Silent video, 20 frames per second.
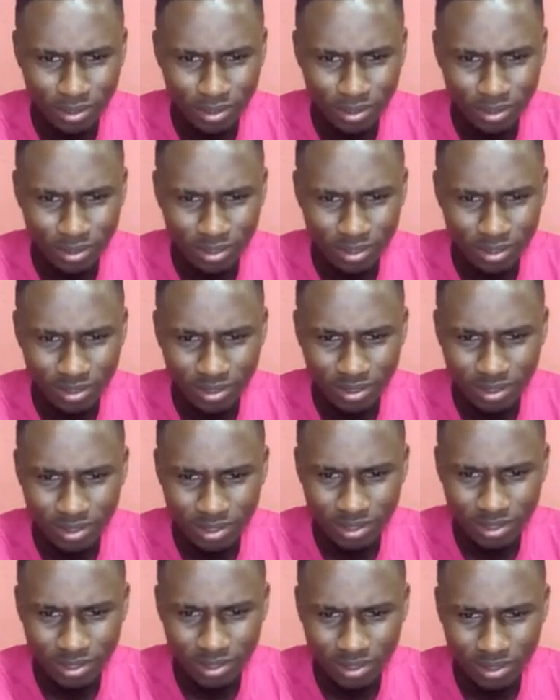Are you
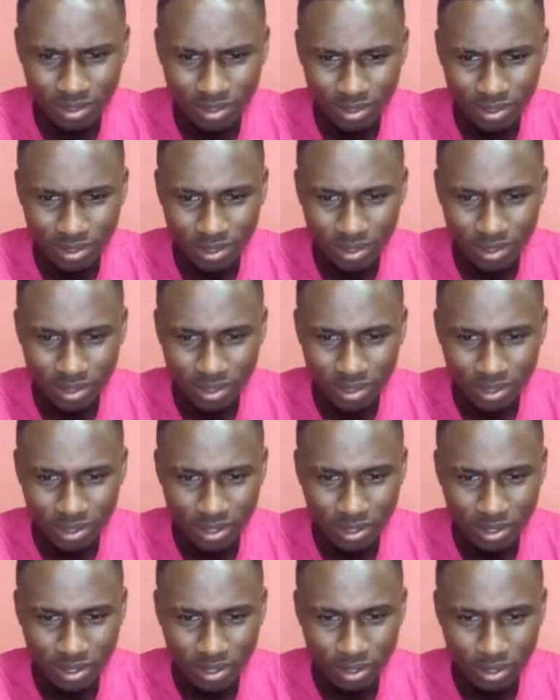serious?
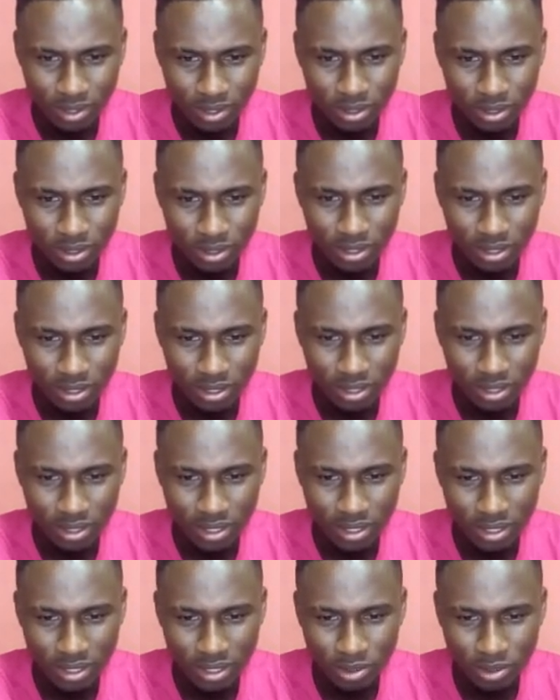Okay,
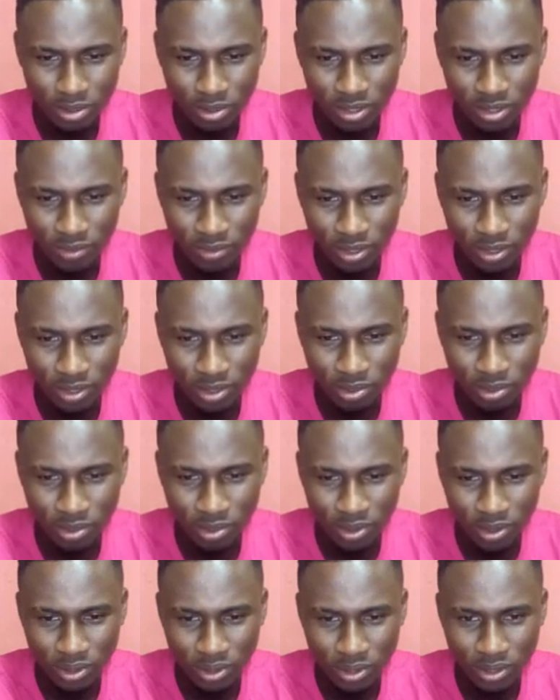let's do this for now.
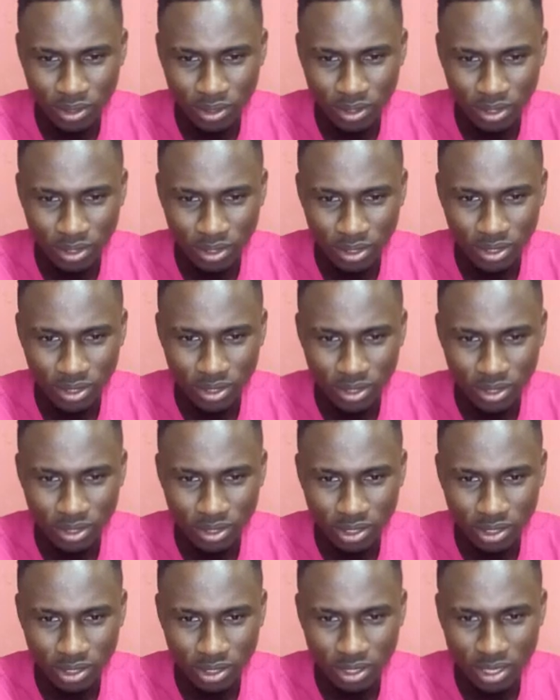
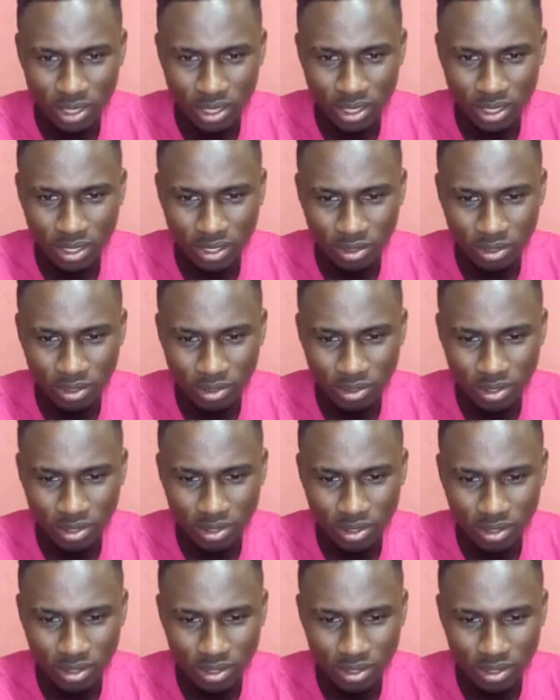Let's clear that out.